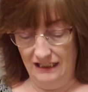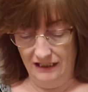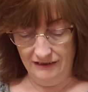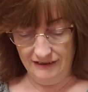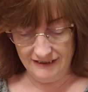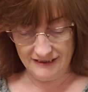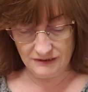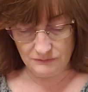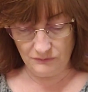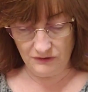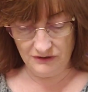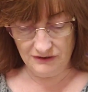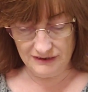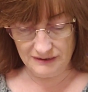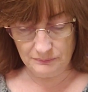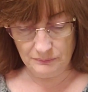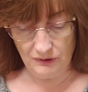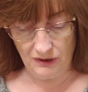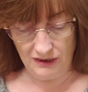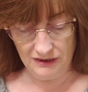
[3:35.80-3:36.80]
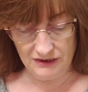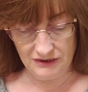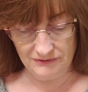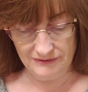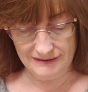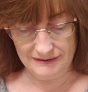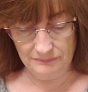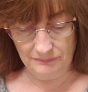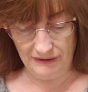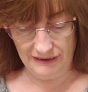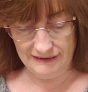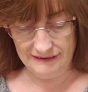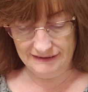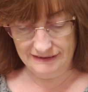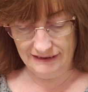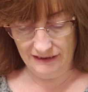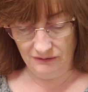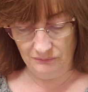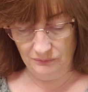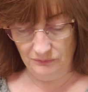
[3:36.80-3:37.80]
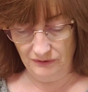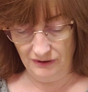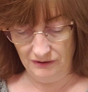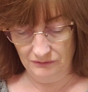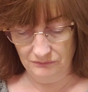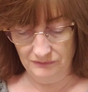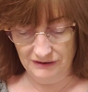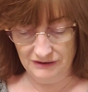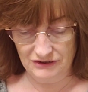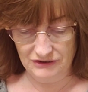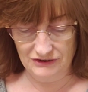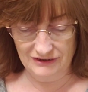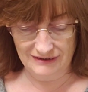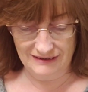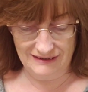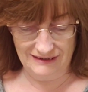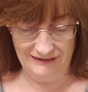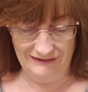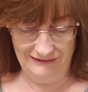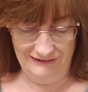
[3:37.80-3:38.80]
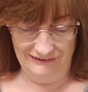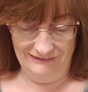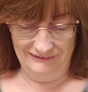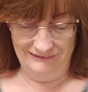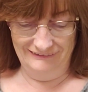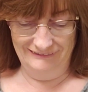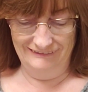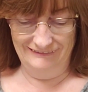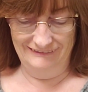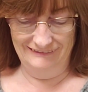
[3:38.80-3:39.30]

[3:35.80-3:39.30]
this word is brought to us by Deborah Richardson.